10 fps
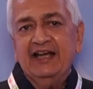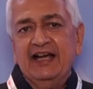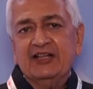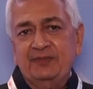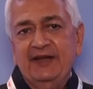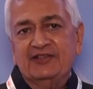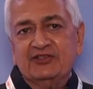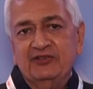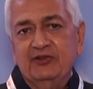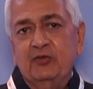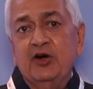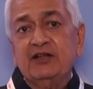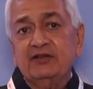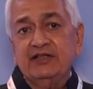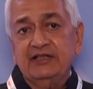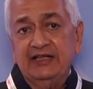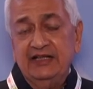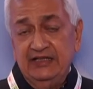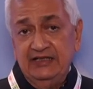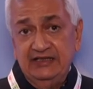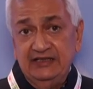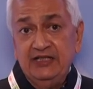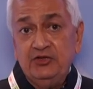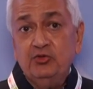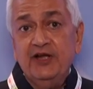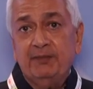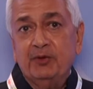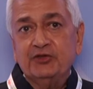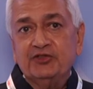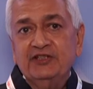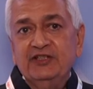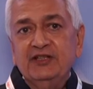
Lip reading: aspects, what the new approach,